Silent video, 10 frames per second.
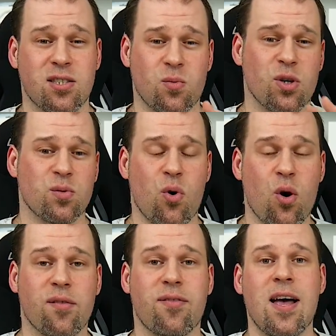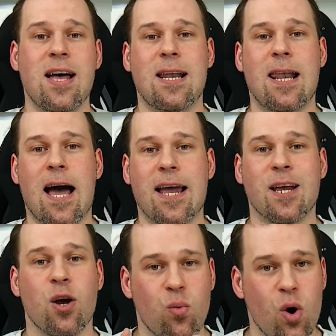This was more of
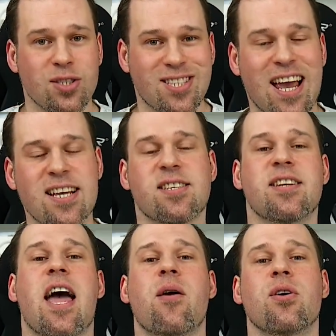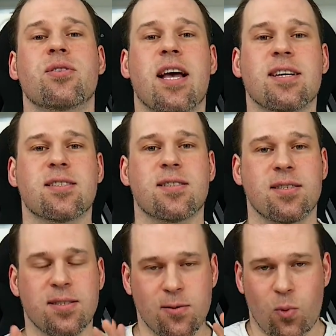like worst case scenario tests.